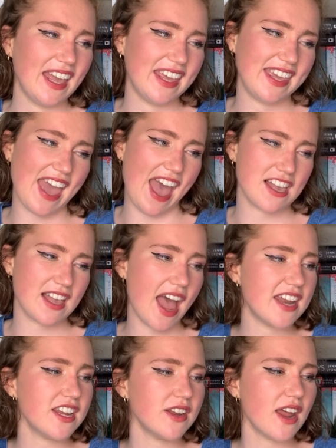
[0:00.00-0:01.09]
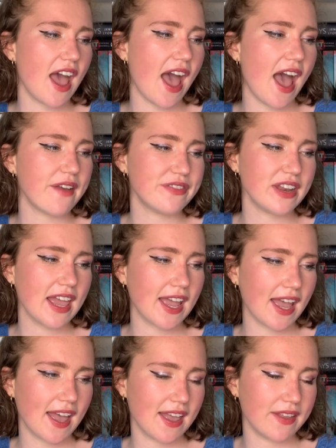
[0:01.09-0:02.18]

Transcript: feel like